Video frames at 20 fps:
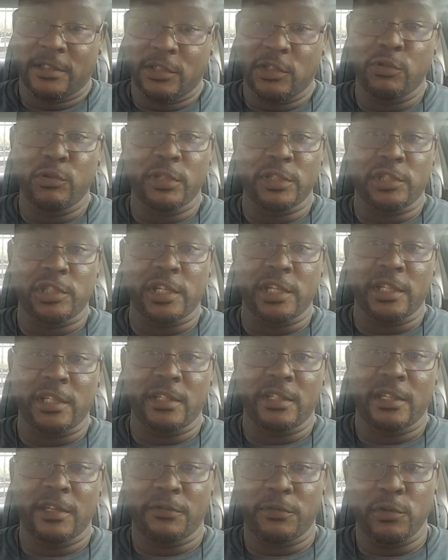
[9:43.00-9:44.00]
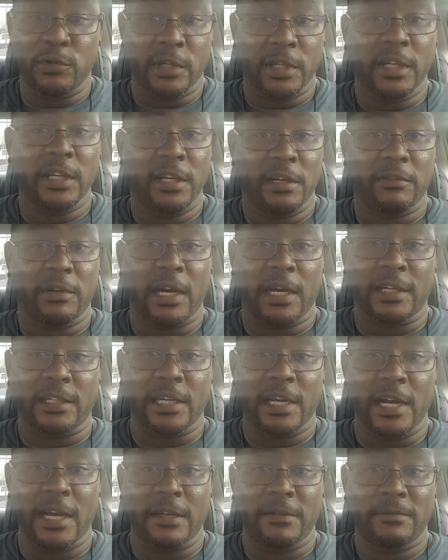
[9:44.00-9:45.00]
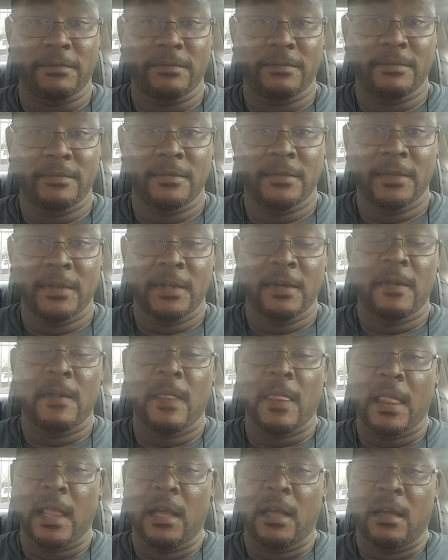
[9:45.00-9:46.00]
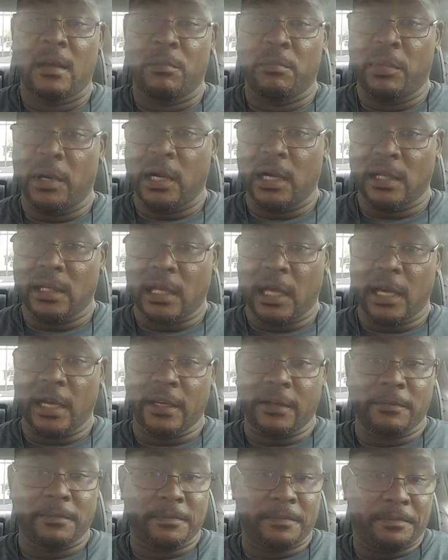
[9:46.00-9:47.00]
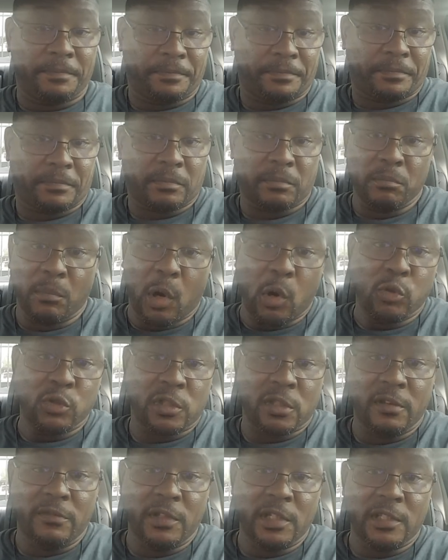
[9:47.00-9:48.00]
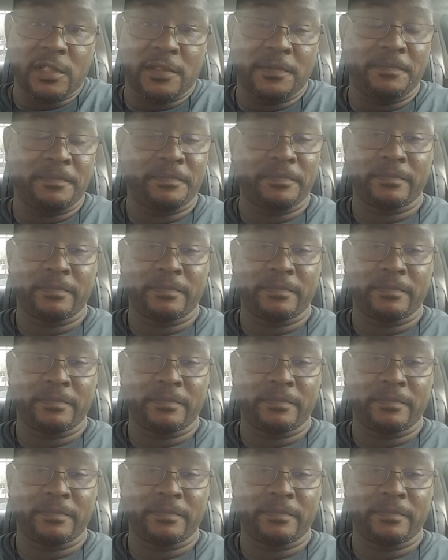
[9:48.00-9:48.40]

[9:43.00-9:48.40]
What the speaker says: you a G if you can live like that. But like most of us,